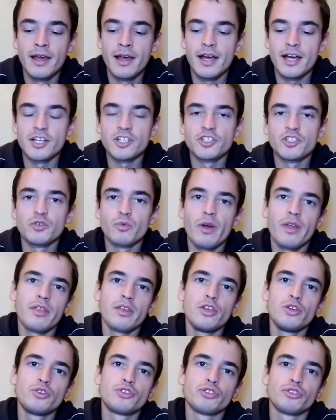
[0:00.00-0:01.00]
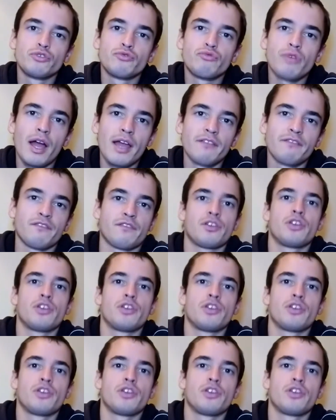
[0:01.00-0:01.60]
as to whether you should write for